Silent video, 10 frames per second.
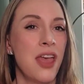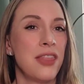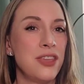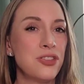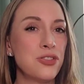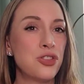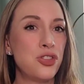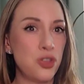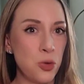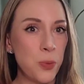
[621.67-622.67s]
these are
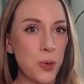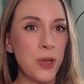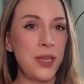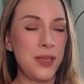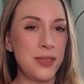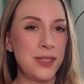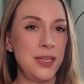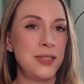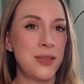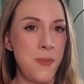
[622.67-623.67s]
super
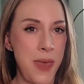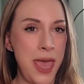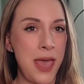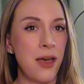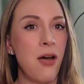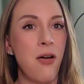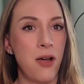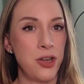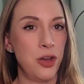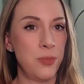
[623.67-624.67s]
easy to make
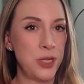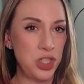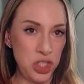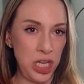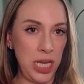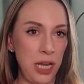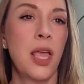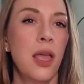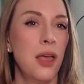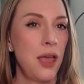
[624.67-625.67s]
on your machine.
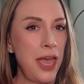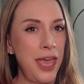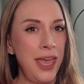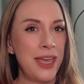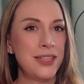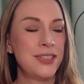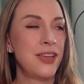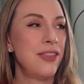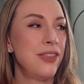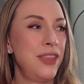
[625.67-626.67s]
And
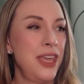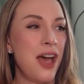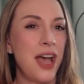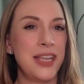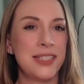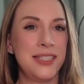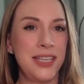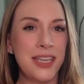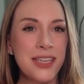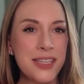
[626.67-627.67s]
the
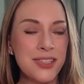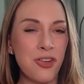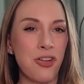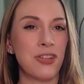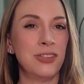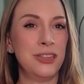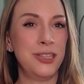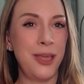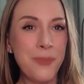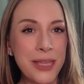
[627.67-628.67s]
ideas are
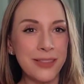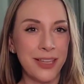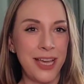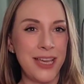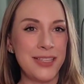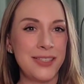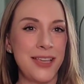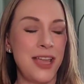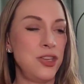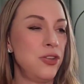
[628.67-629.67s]
limitless,
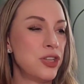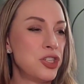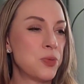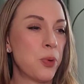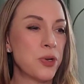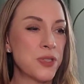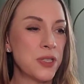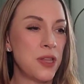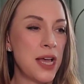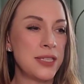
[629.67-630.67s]
and you could just
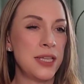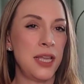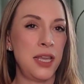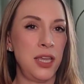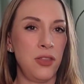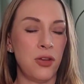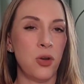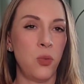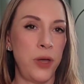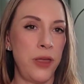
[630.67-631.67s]
personalize it
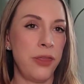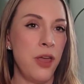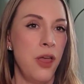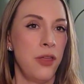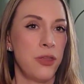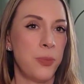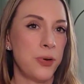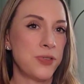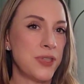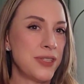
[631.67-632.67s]
either with the
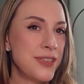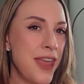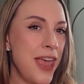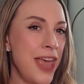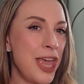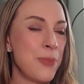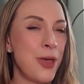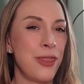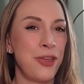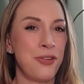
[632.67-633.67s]
person's name,
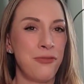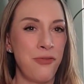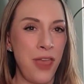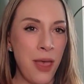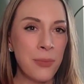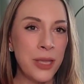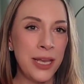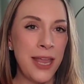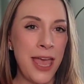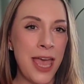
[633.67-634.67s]
their family
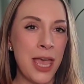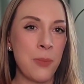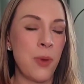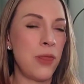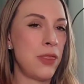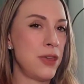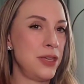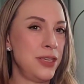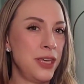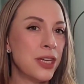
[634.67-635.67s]
name, the
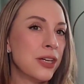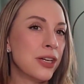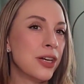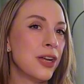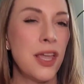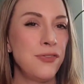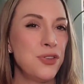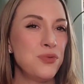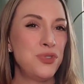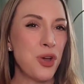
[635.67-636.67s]
year. If
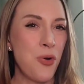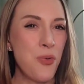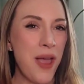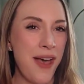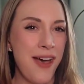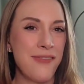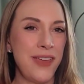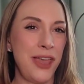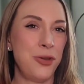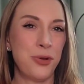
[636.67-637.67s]
you don't have
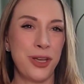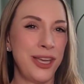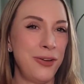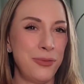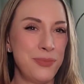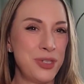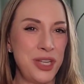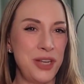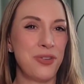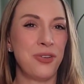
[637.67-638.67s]
a Cricut
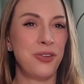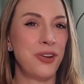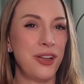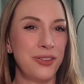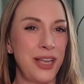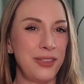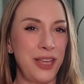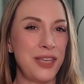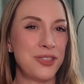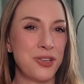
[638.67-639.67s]
machine or
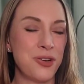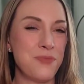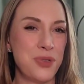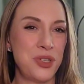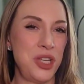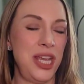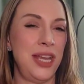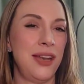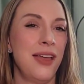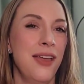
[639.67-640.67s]
laser
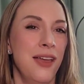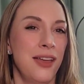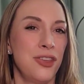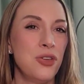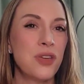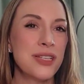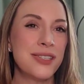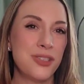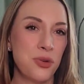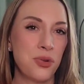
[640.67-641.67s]
machine, you
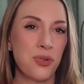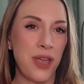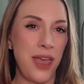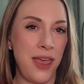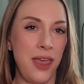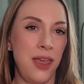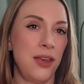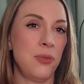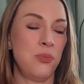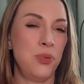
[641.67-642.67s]
can still
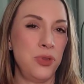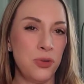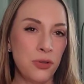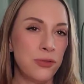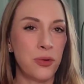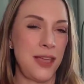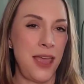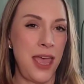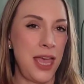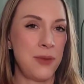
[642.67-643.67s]
create beautiful
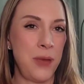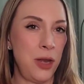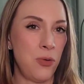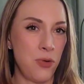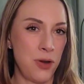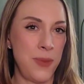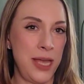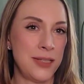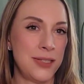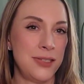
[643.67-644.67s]
handmade
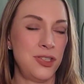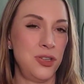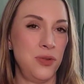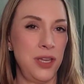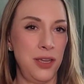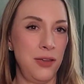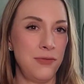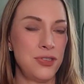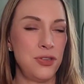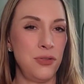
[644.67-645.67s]
ornaments to
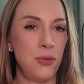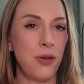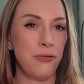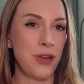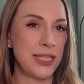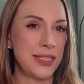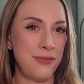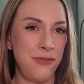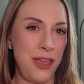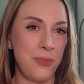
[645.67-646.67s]
give to friends
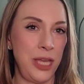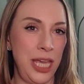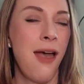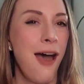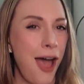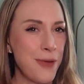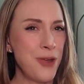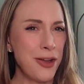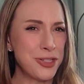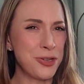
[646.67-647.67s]
and family. I'm
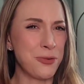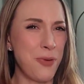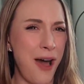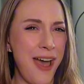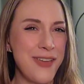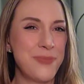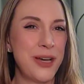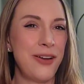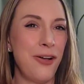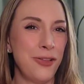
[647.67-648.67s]
not sure why,
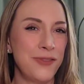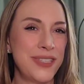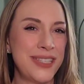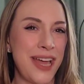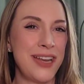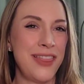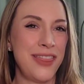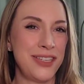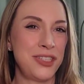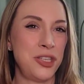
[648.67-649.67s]
but all of a
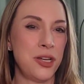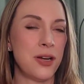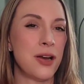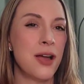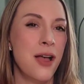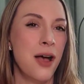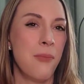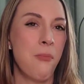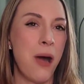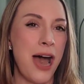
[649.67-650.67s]
sudden this year,
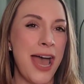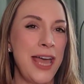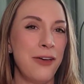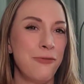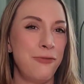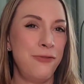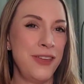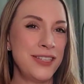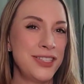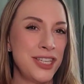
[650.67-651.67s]
my
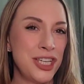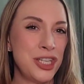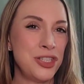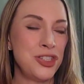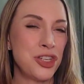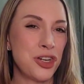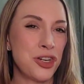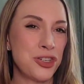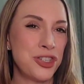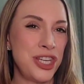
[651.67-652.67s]
vintage
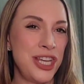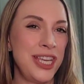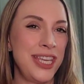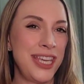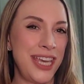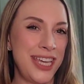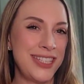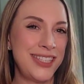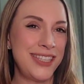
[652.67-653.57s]
Hershey Kiss